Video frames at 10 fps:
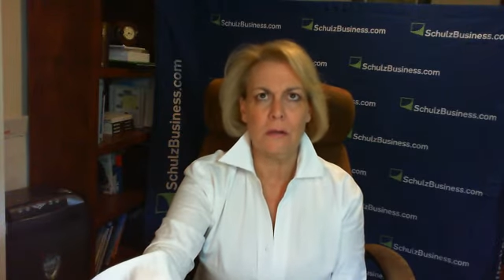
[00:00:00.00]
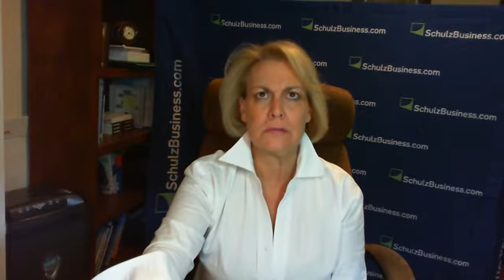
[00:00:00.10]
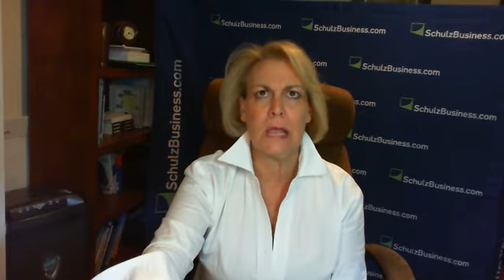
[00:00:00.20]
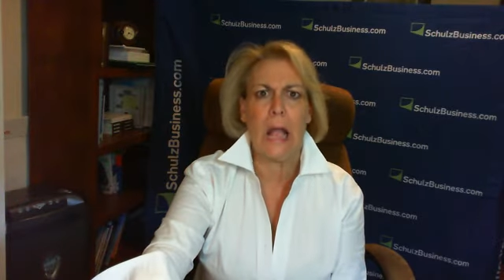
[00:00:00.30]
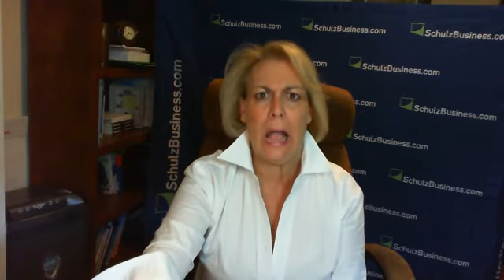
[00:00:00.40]
I was
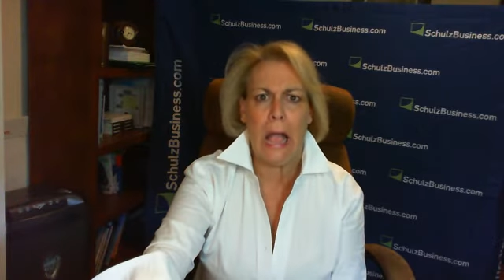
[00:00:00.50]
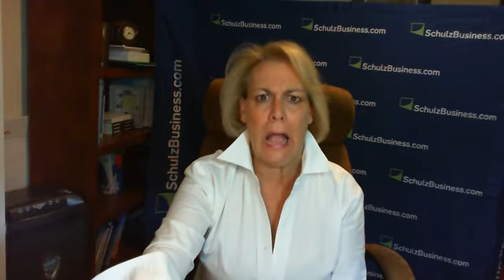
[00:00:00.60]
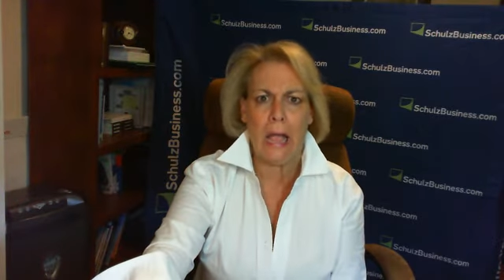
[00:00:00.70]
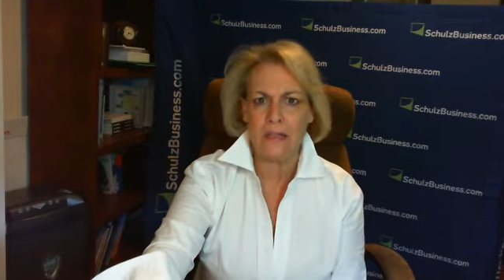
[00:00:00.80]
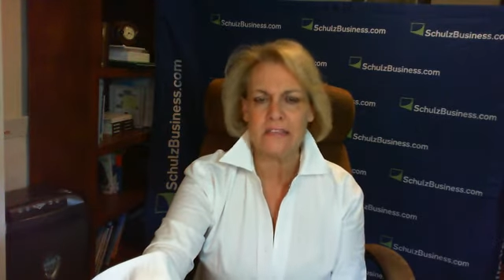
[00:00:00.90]
like,
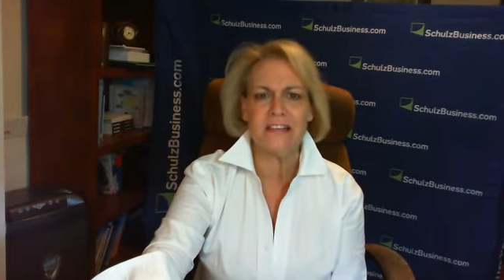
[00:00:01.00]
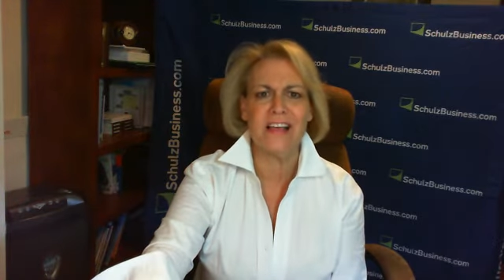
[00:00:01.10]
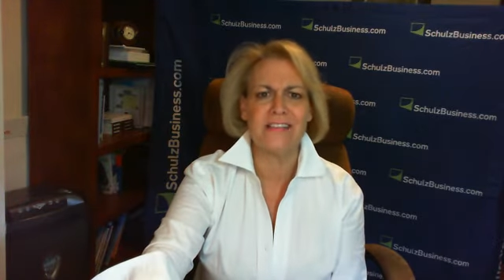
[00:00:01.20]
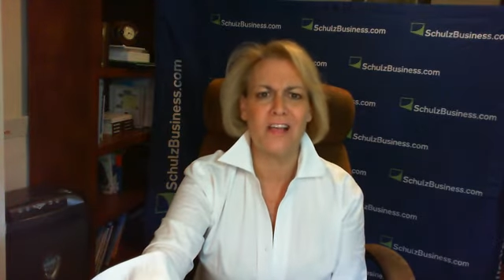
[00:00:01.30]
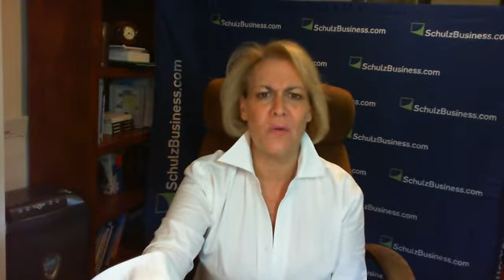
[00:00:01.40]
it's the
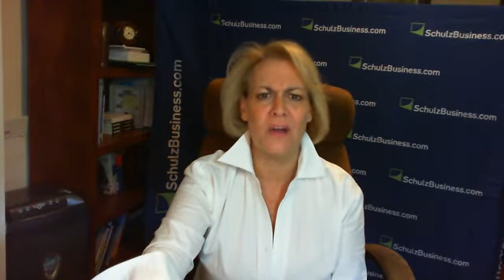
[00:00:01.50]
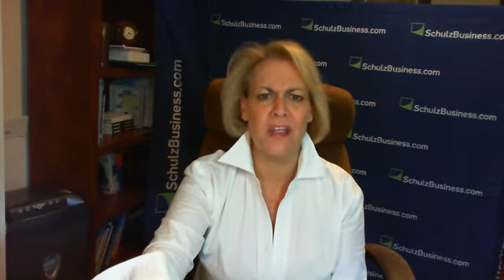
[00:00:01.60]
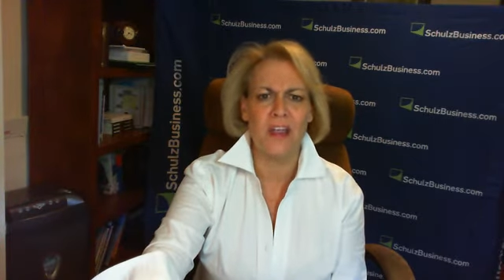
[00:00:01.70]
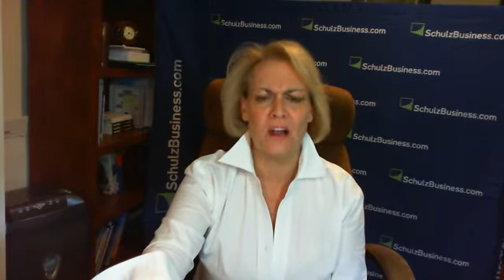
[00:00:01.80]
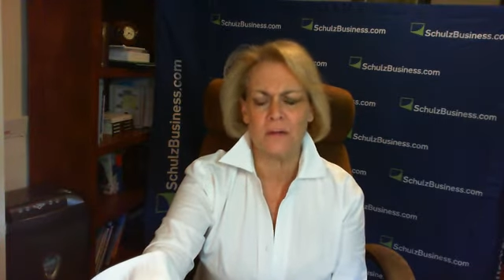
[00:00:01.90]
last thing I want to
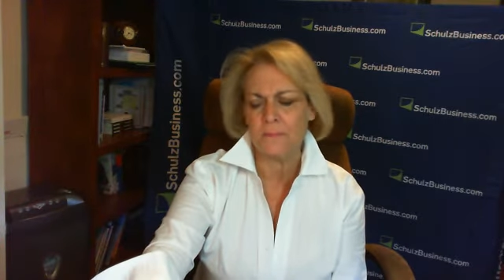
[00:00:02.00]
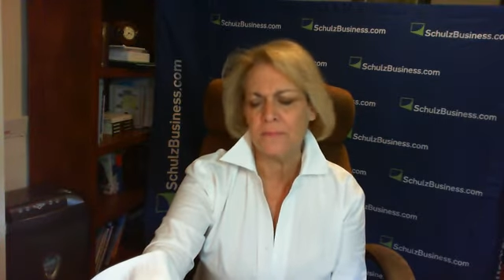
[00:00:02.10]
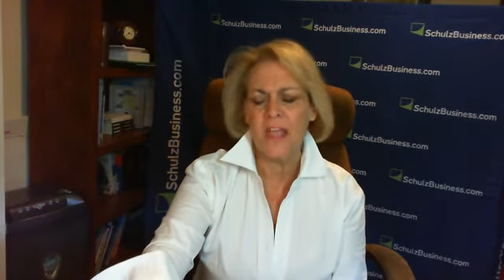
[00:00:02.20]
hear.